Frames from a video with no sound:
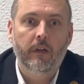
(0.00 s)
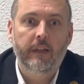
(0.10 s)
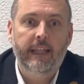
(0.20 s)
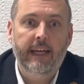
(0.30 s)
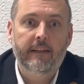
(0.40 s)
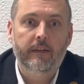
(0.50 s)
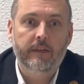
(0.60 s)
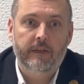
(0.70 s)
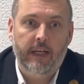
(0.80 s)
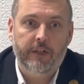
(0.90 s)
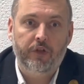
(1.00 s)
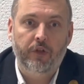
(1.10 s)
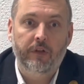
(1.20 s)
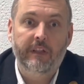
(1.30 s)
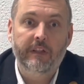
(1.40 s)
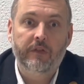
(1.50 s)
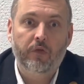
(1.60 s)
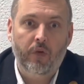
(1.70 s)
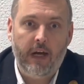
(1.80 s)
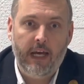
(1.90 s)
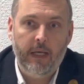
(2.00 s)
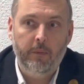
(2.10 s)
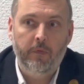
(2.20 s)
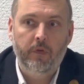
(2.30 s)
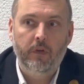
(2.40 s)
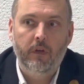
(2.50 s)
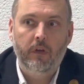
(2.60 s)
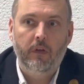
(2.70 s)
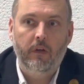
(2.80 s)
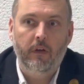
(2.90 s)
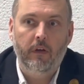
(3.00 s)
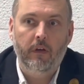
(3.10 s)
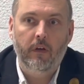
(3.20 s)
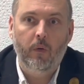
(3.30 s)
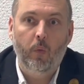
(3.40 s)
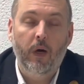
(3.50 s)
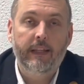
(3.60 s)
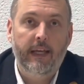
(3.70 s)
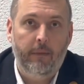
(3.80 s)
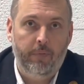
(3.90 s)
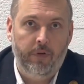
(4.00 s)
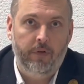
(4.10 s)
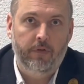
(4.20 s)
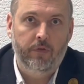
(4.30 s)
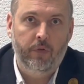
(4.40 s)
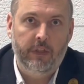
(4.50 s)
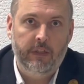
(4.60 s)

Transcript: that section describes what happened during